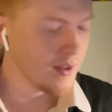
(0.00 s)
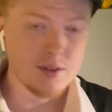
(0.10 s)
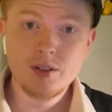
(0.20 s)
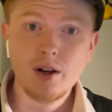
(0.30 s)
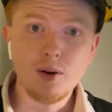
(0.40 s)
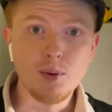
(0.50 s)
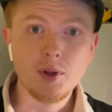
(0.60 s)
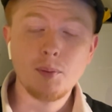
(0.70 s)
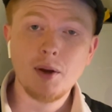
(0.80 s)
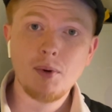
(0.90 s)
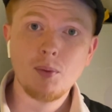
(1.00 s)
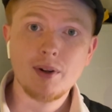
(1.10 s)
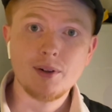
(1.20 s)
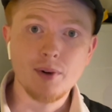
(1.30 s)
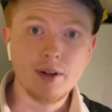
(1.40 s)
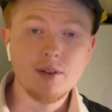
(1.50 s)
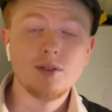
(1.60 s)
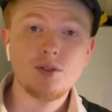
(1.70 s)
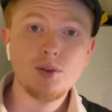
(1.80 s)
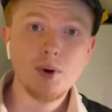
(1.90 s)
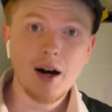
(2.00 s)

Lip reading: So, you might be wondering, do